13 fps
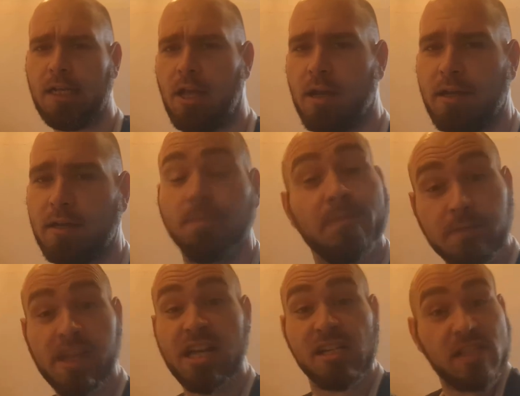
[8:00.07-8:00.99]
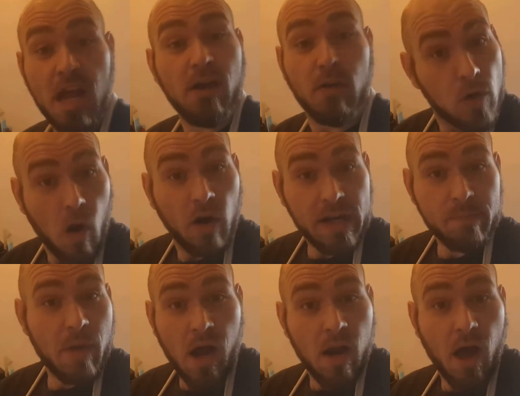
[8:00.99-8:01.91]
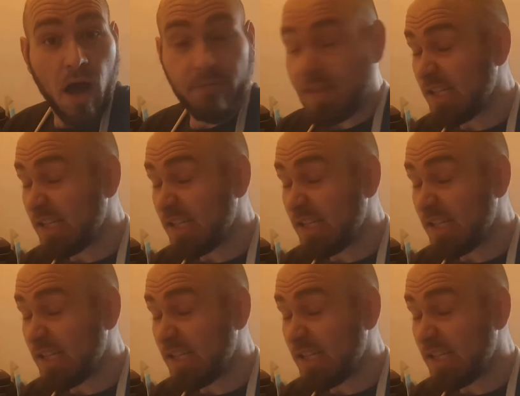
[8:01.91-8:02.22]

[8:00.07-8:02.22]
Like, there's no wrong in my life.